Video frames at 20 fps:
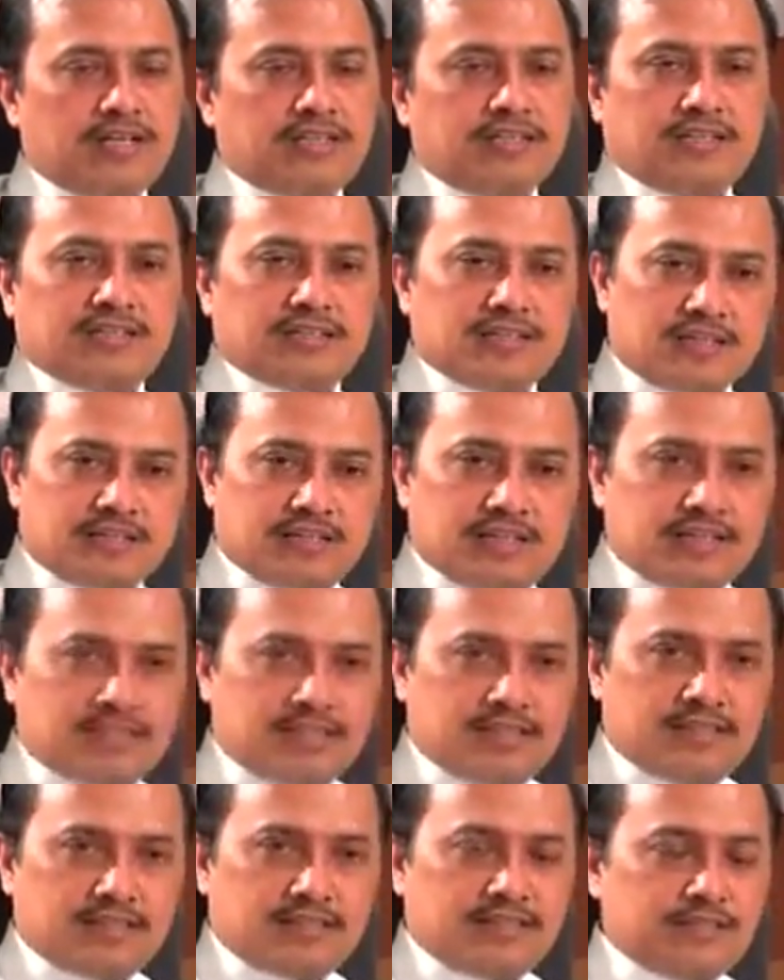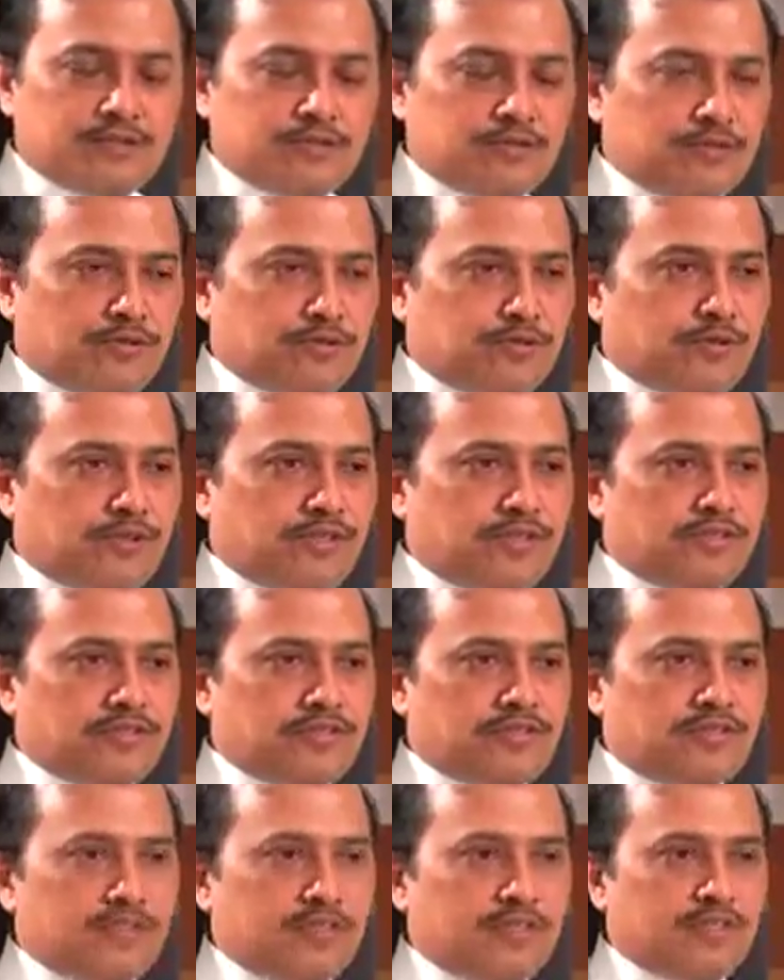The other thing that they tend to do
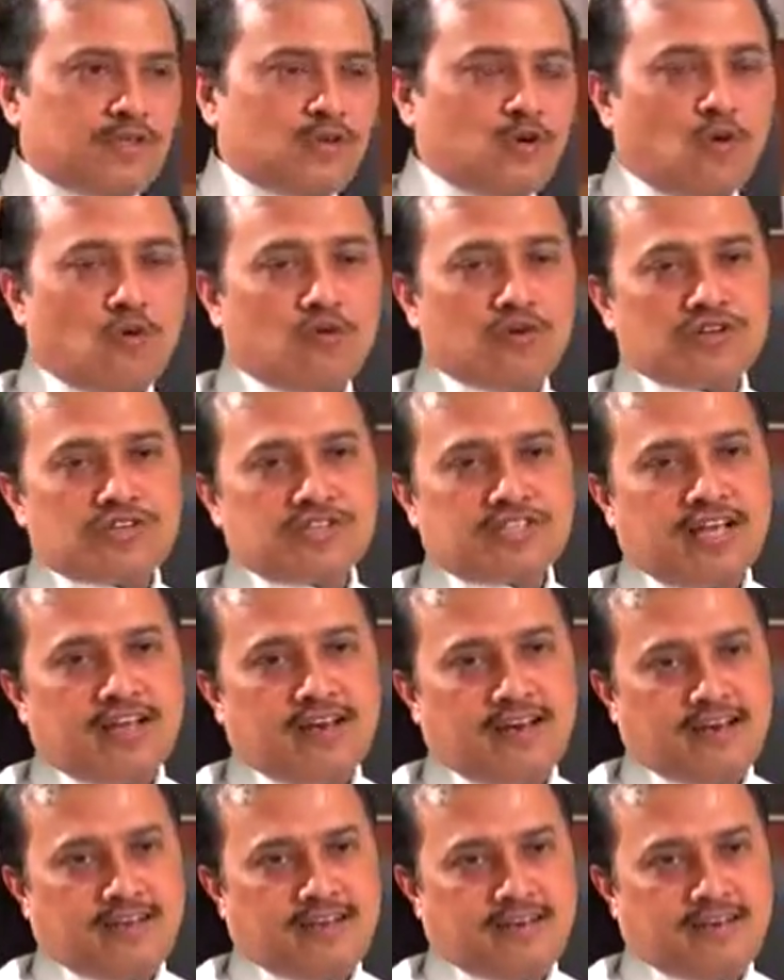is oversell.